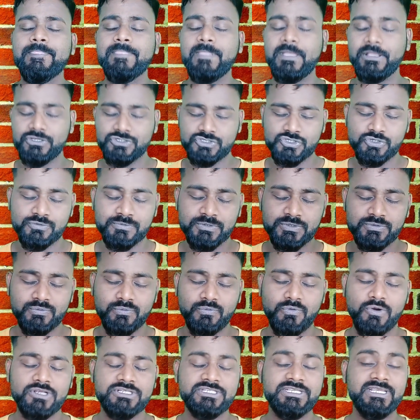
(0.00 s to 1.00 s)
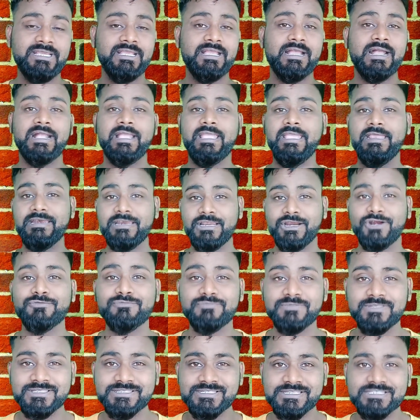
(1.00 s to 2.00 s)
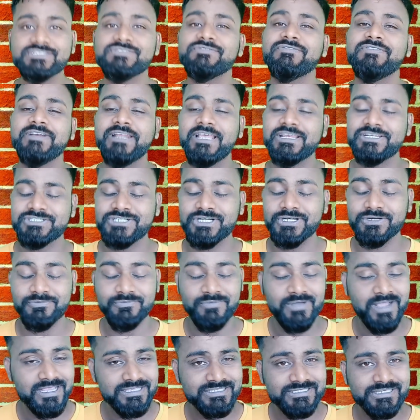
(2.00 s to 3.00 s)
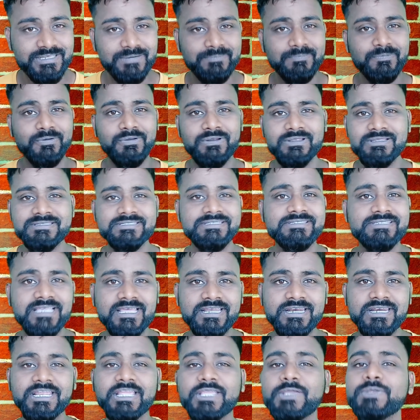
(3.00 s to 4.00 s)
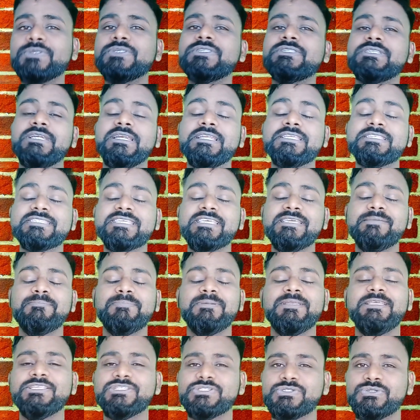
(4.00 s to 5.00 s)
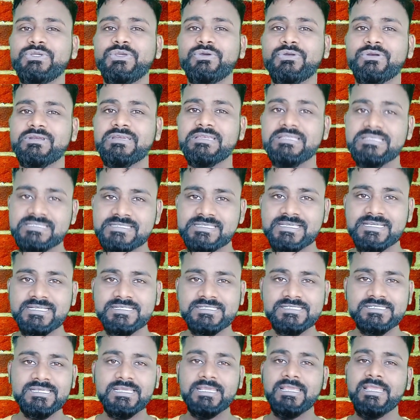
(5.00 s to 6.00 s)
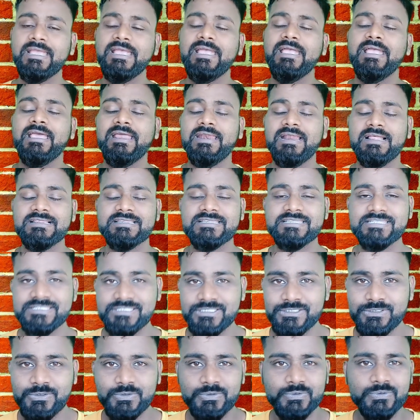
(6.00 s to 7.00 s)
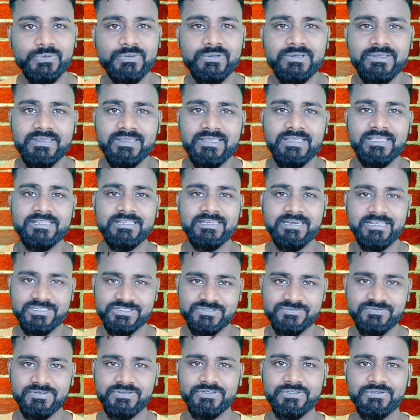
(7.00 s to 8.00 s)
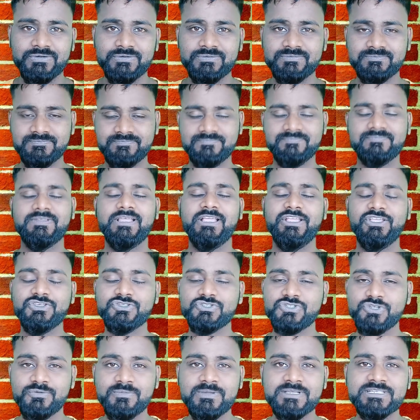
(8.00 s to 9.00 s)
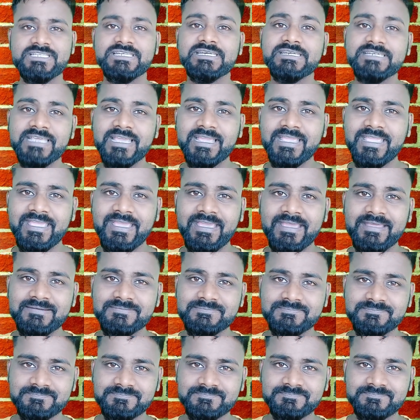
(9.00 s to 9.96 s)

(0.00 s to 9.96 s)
Thank you so much for watching. Again, none of this is a financial advice. Cryptocurrencies are risky. Please do your research, and I'll see you in the next video. Thank you so much and take care.